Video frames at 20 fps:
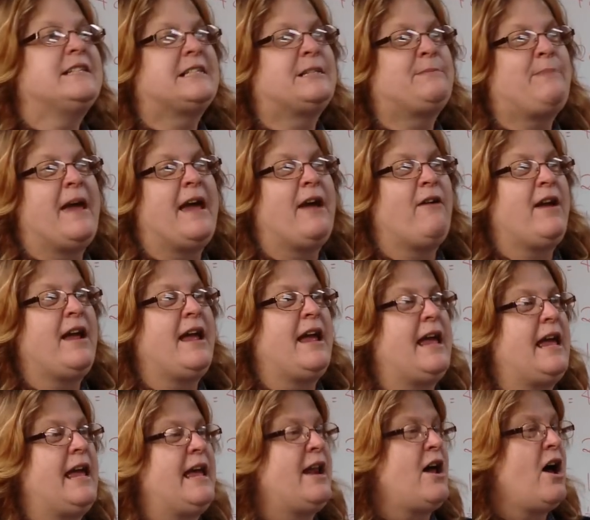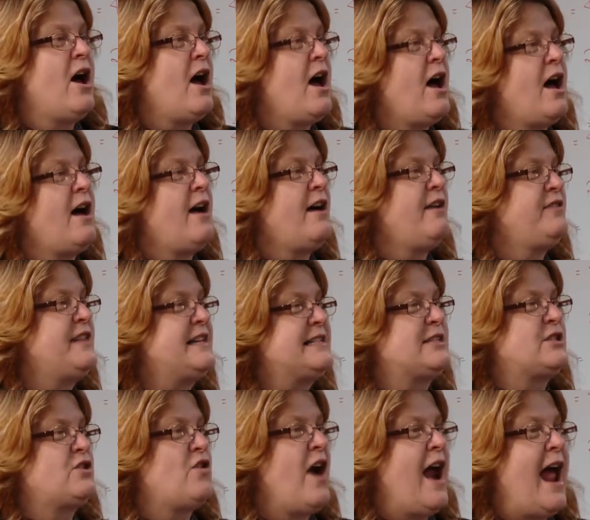wonderful opportunities we have here in
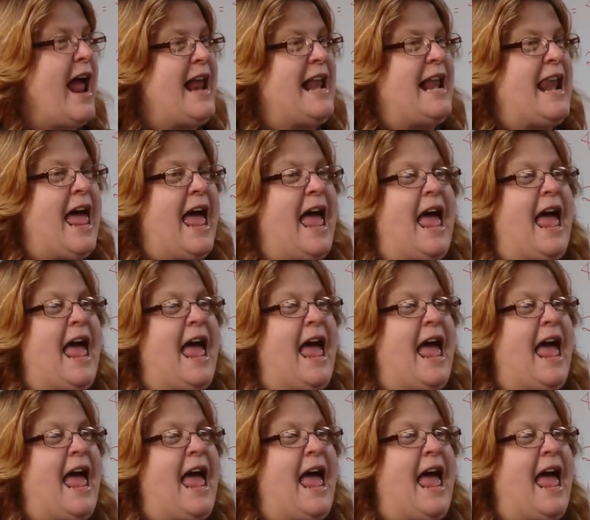this country.